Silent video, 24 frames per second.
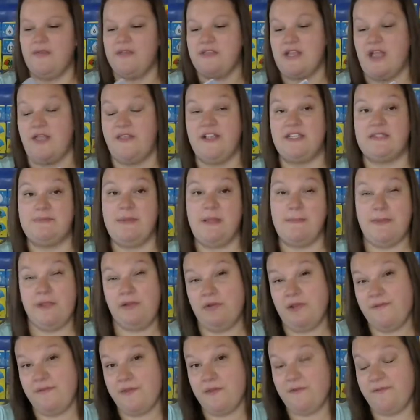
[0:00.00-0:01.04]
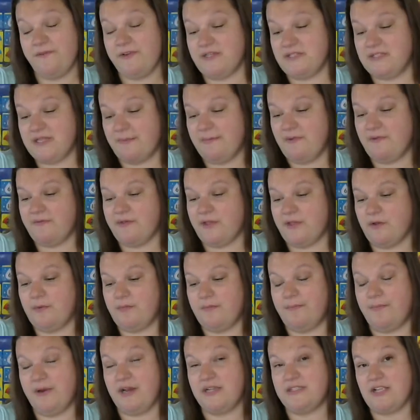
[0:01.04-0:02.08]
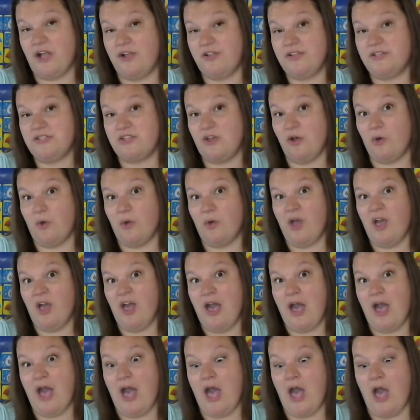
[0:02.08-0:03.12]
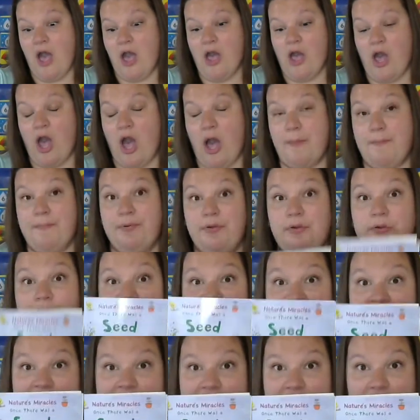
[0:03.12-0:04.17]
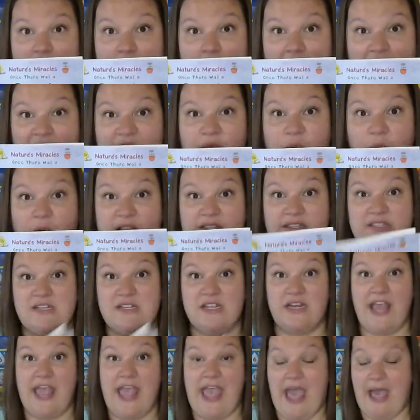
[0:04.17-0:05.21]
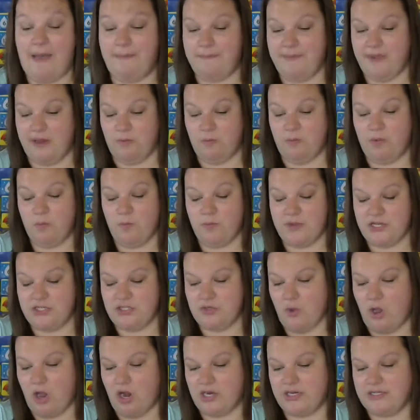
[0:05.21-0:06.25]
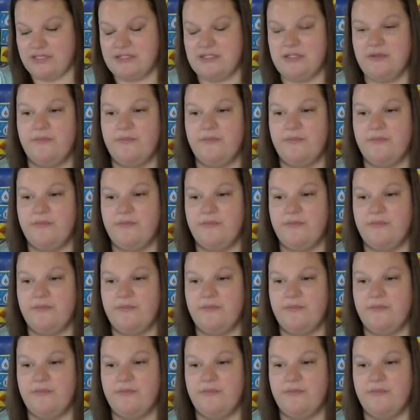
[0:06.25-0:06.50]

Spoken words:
Now this might be a review for some of you, but it's also a preview of what's going to happen when we do ours.